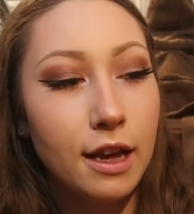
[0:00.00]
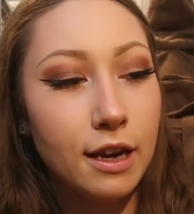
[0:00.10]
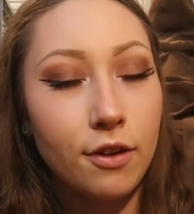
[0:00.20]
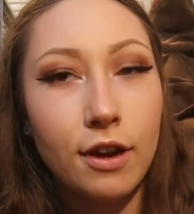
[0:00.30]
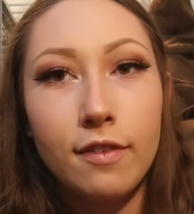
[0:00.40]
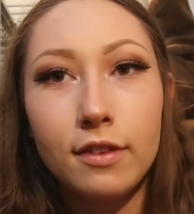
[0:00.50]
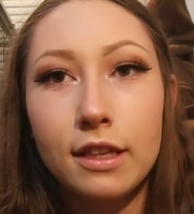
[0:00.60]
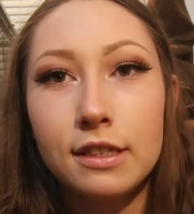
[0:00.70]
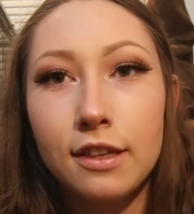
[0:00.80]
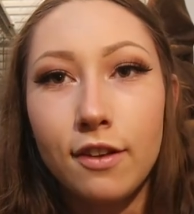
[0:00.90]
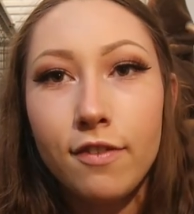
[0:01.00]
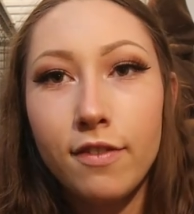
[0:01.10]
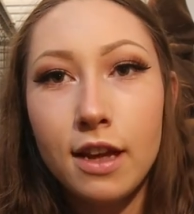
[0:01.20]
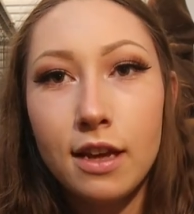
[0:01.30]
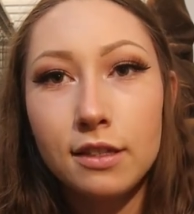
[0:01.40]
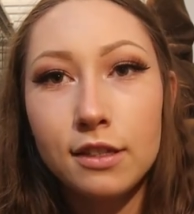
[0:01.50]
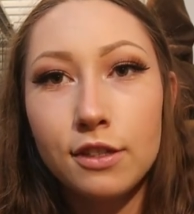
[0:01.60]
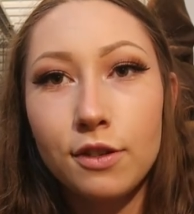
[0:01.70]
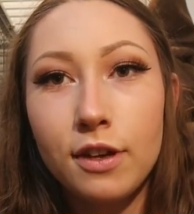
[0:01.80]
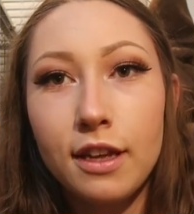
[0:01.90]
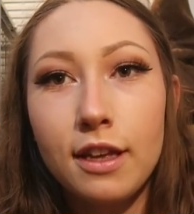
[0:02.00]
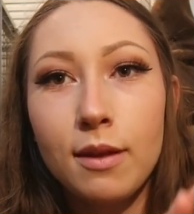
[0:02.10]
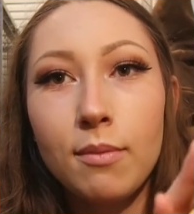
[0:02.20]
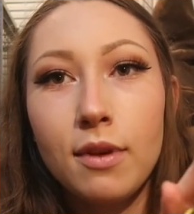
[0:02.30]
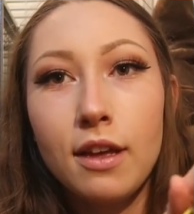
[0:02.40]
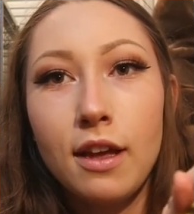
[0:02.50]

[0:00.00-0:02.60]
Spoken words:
and I crafted this little face into him